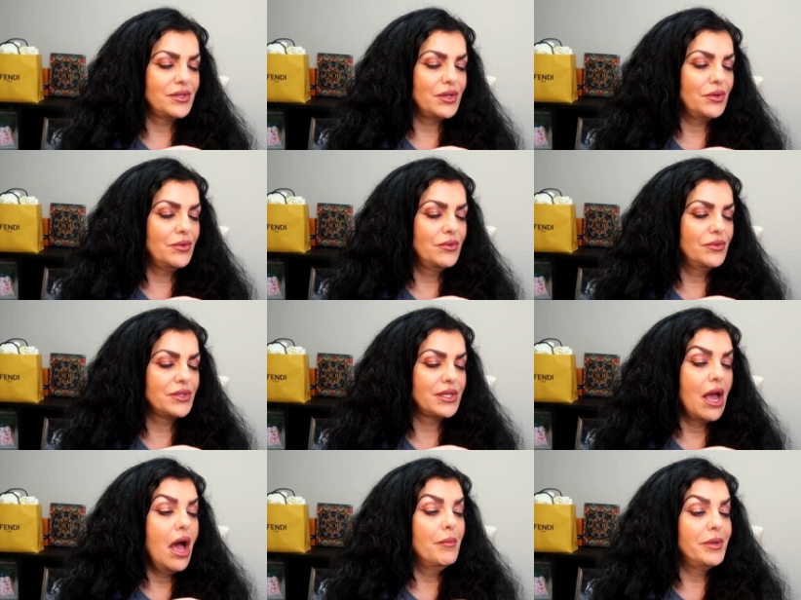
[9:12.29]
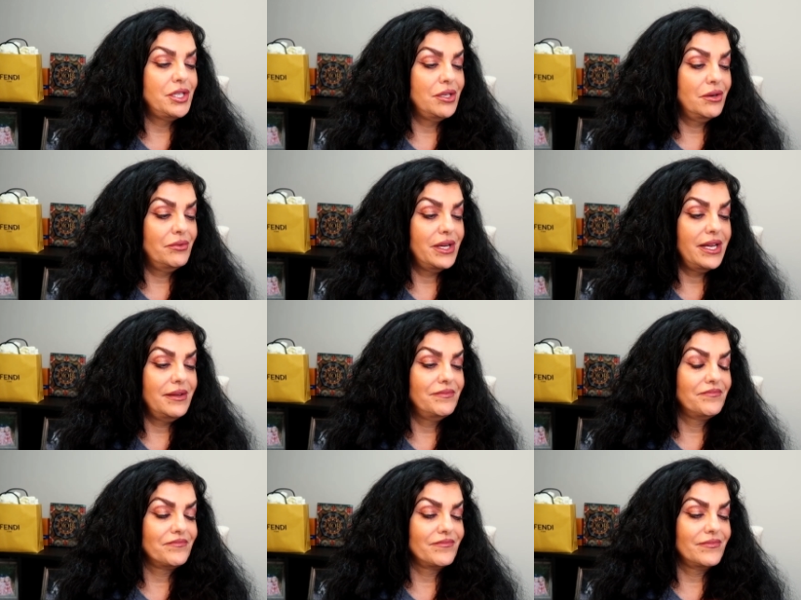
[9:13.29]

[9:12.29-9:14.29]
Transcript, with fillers: So we'll see. But you know what?